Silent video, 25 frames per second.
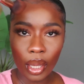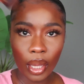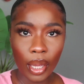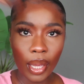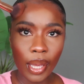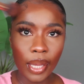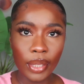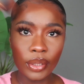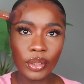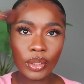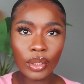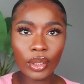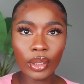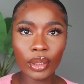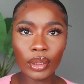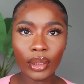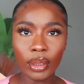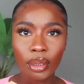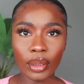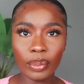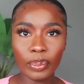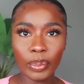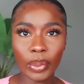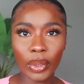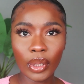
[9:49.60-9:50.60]

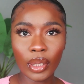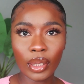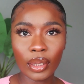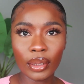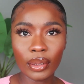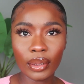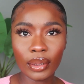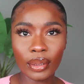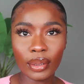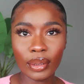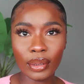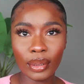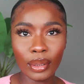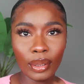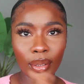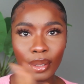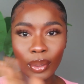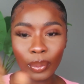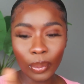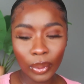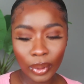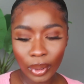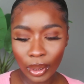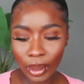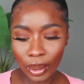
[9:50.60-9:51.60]
edges because you don't
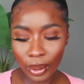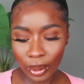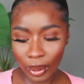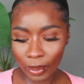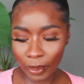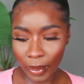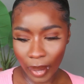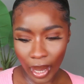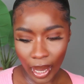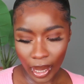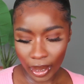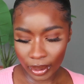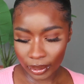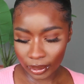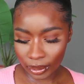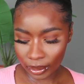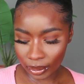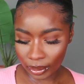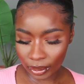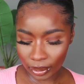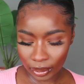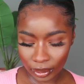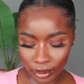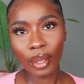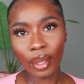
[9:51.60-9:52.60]
want to look mad.
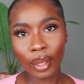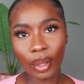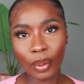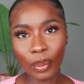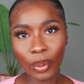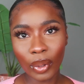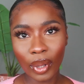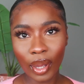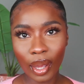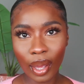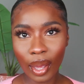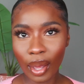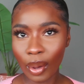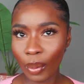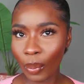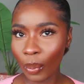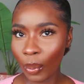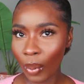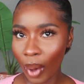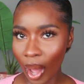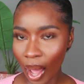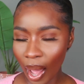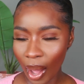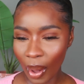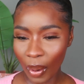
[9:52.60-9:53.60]
Here we
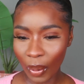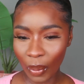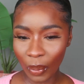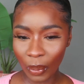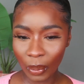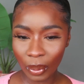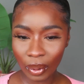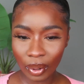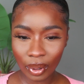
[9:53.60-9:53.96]
wow.